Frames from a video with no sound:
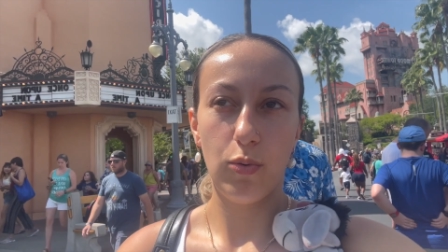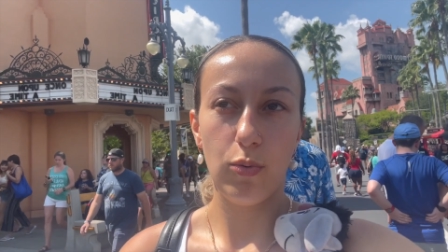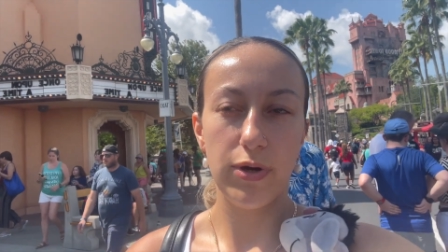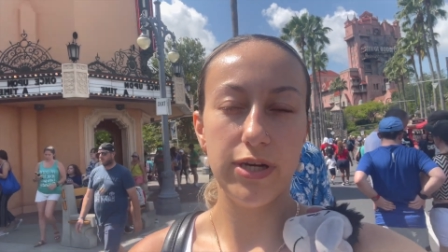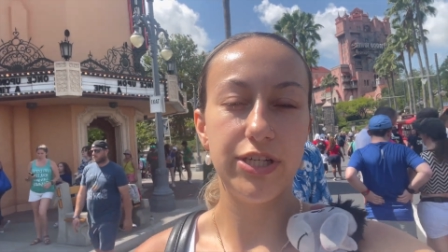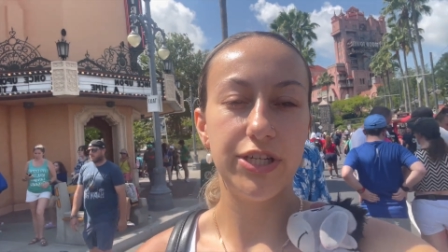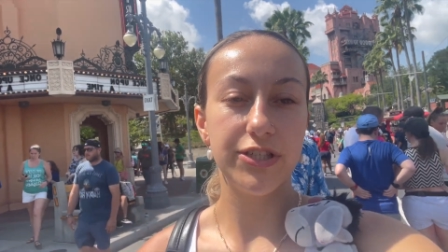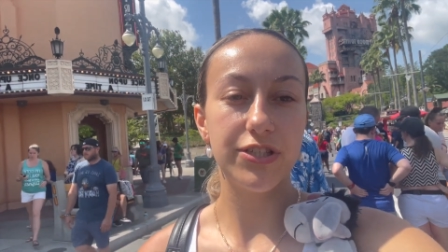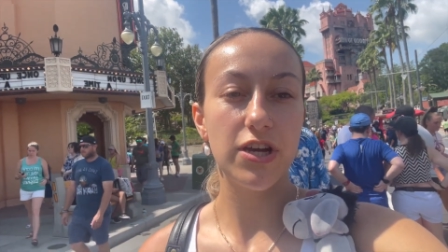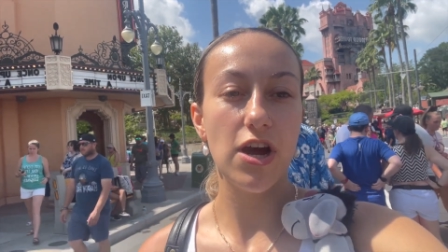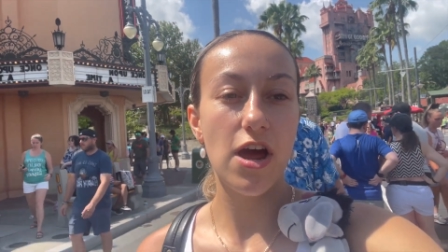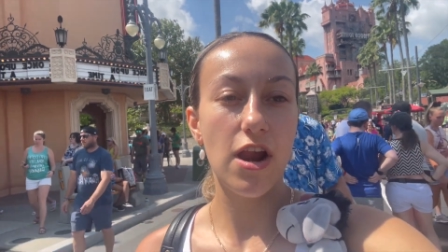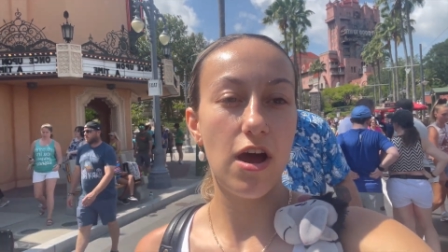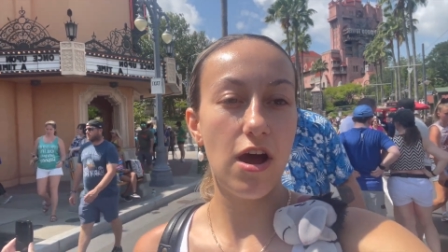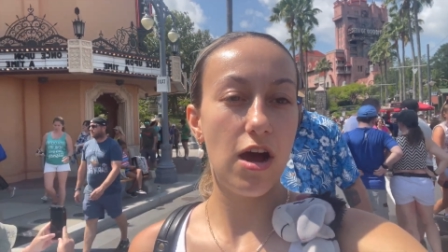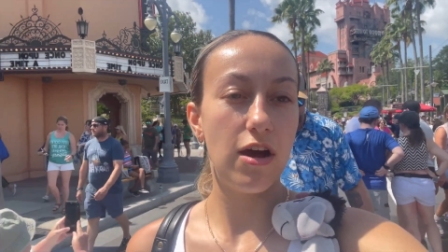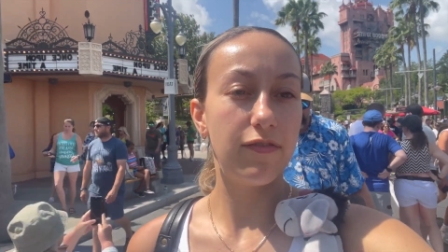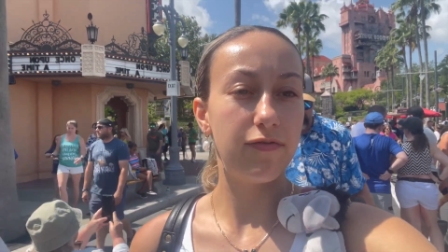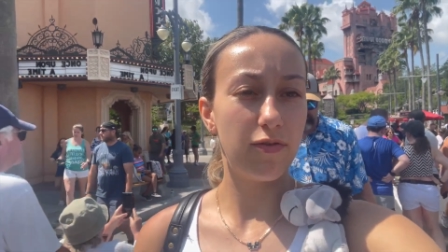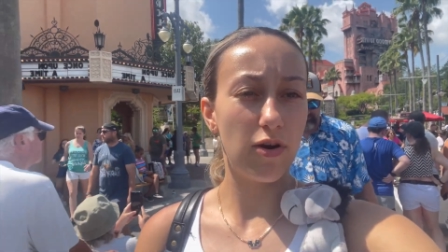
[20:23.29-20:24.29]
We just got
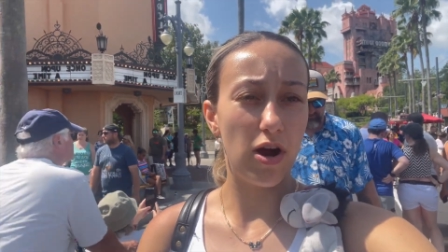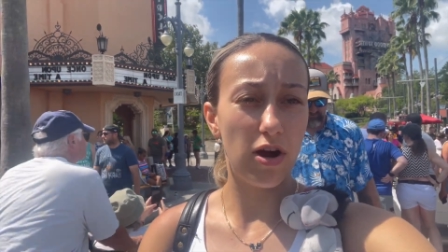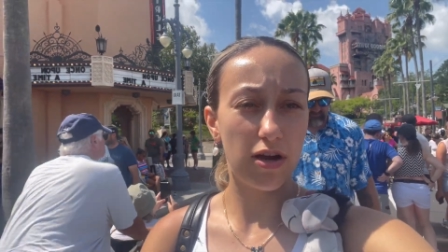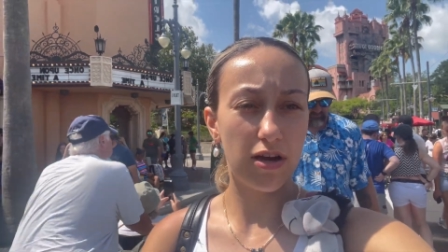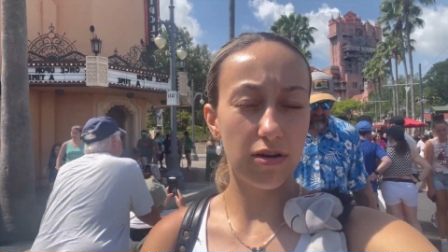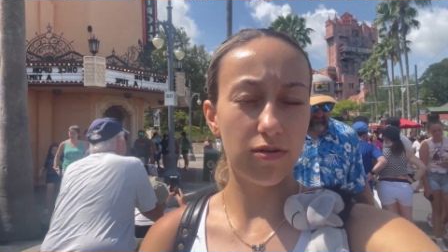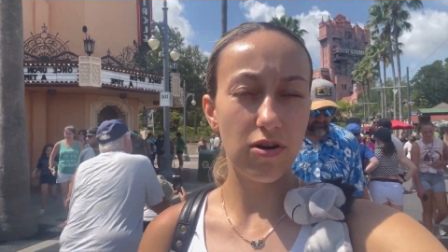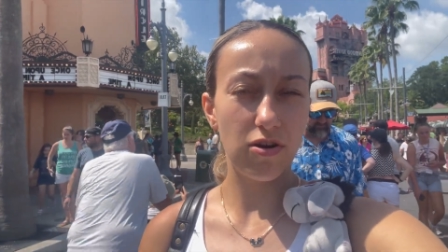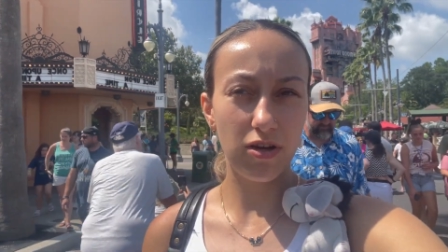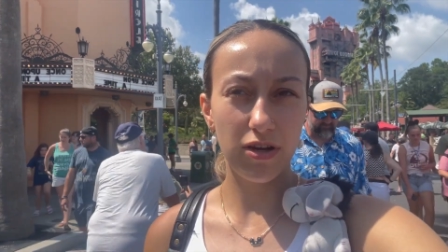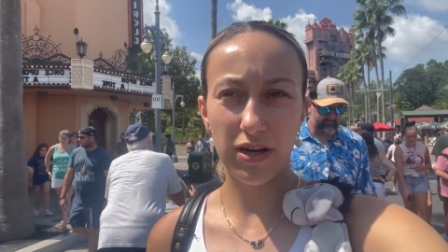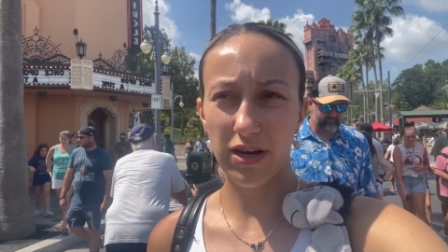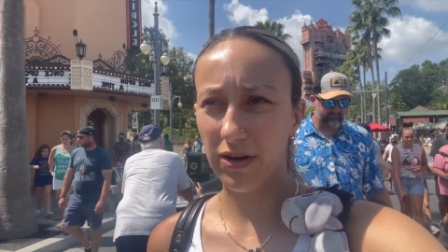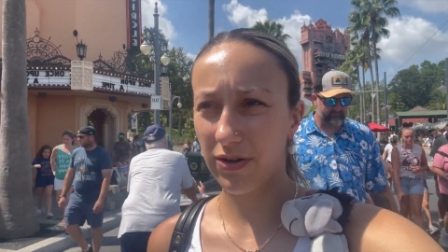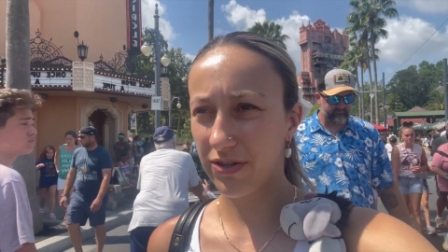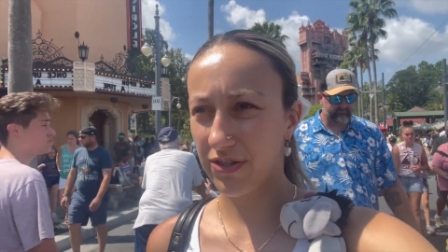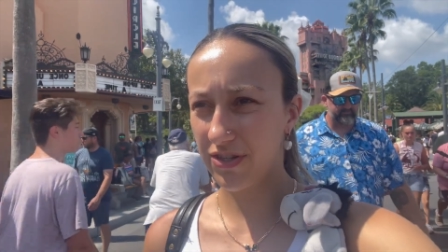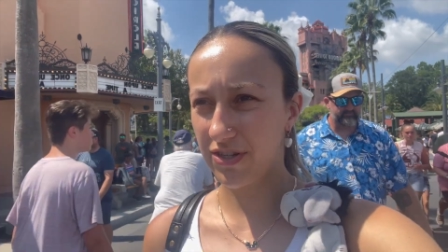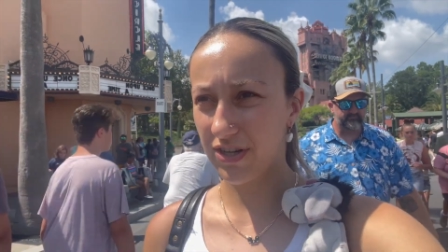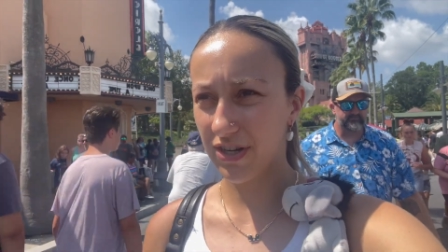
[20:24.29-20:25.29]
off Rock and Roller
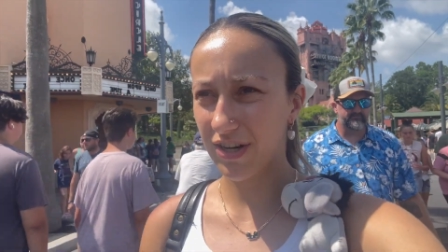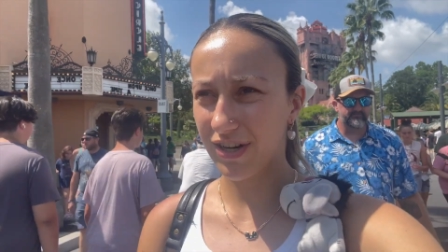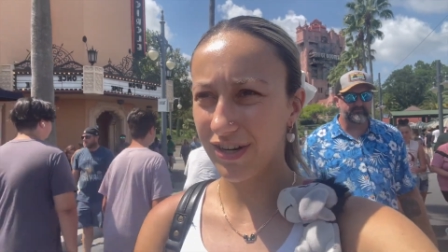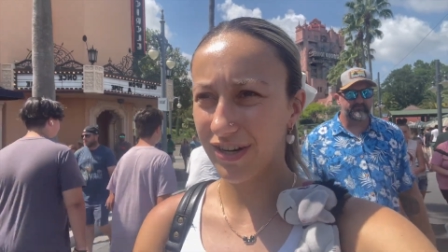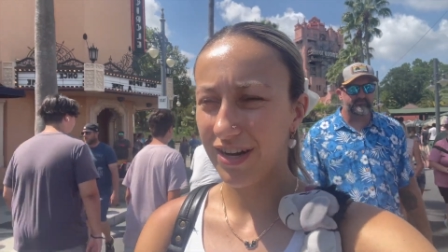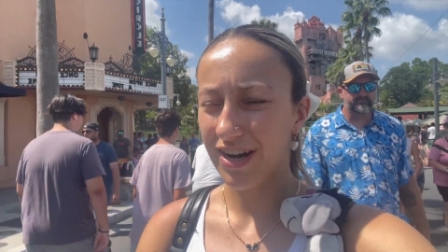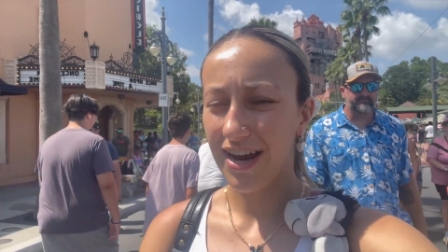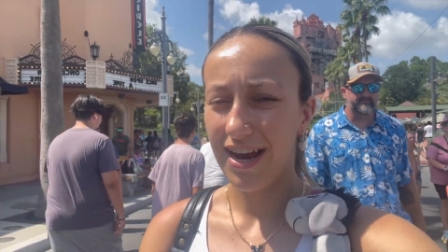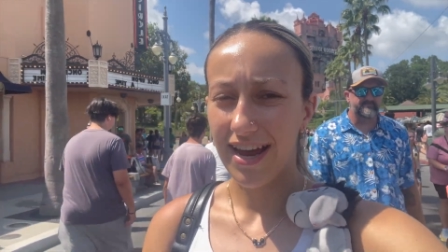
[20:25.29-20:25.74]
Coaster